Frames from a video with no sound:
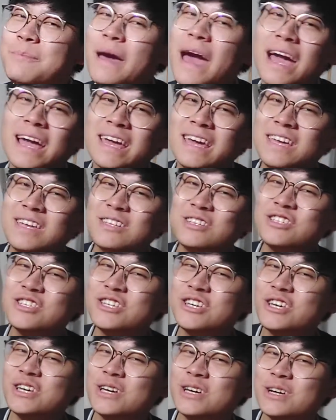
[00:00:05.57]
package
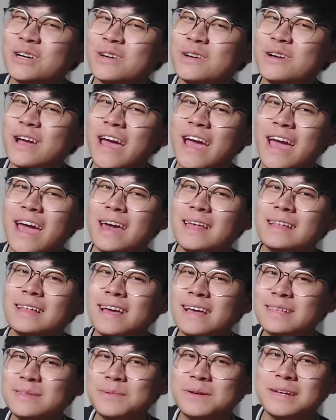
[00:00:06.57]
here and
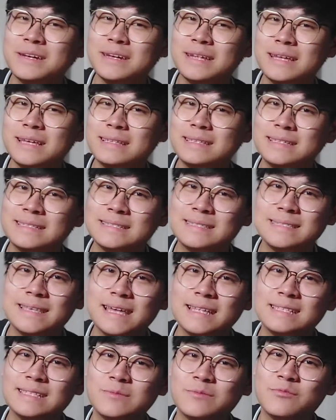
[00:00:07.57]
guess what it is? It
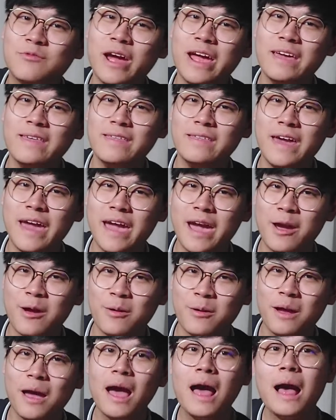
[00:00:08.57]
says right there,